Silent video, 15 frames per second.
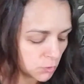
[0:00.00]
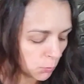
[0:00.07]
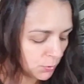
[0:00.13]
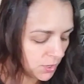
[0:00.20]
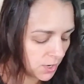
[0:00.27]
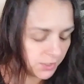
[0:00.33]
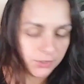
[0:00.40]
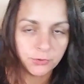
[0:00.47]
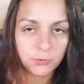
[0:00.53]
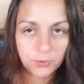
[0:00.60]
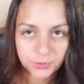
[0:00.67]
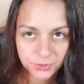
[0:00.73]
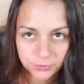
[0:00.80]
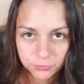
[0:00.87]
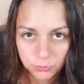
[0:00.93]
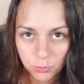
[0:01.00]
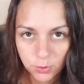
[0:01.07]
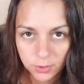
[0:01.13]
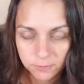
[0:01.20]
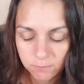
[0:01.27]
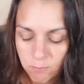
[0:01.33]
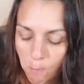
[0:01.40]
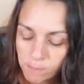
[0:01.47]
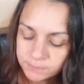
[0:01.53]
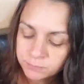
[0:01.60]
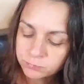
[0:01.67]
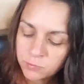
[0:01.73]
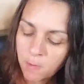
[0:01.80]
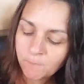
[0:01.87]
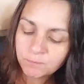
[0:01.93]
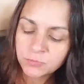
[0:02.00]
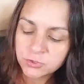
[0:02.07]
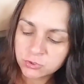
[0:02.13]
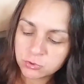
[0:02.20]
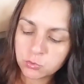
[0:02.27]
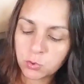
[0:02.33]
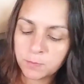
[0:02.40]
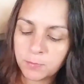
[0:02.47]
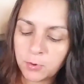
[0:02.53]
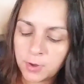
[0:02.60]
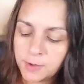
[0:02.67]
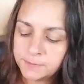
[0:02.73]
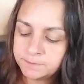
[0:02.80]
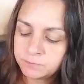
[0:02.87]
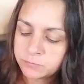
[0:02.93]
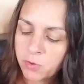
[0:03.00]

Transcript: we had it all year long. Store-bought.